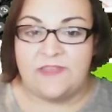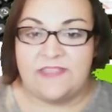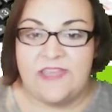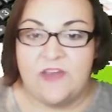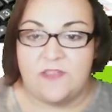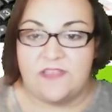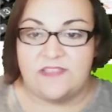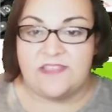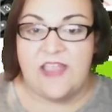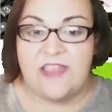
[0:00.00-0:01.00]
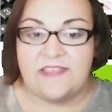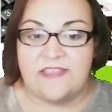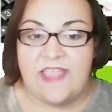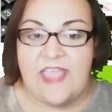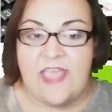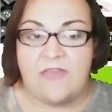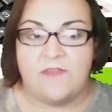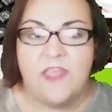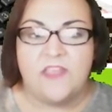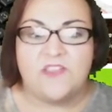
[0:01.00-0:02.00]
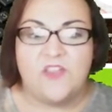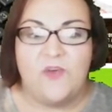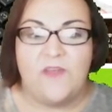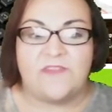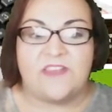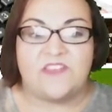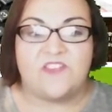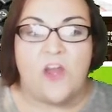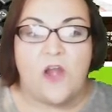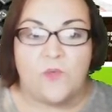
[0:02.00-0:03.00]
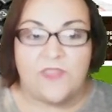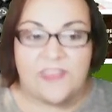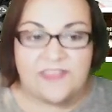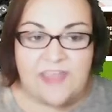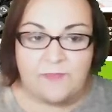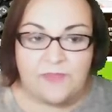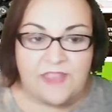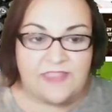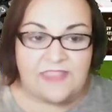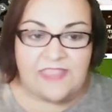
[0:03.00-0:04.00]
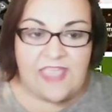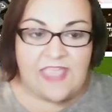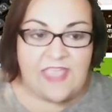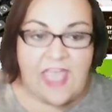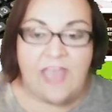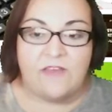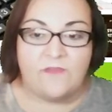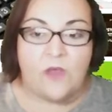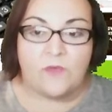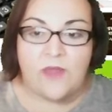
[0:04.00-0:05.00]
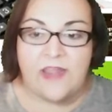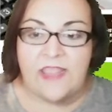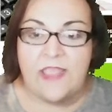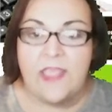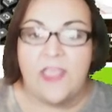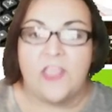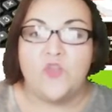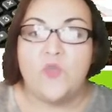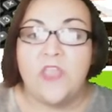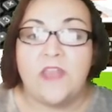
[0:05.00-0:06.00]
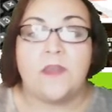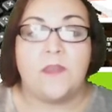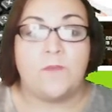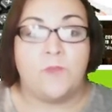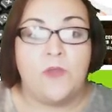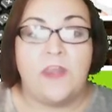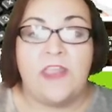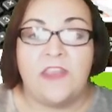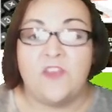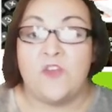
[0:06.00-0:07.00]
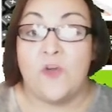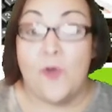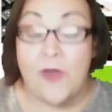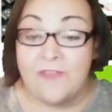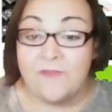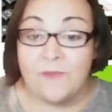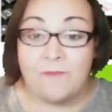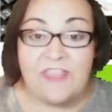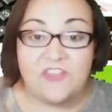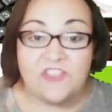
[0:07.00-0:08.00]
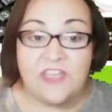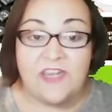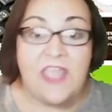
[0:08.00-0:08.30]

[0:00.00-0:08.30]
here, these designs that they have. So you don't have to start with a template that they have already. You can put in your information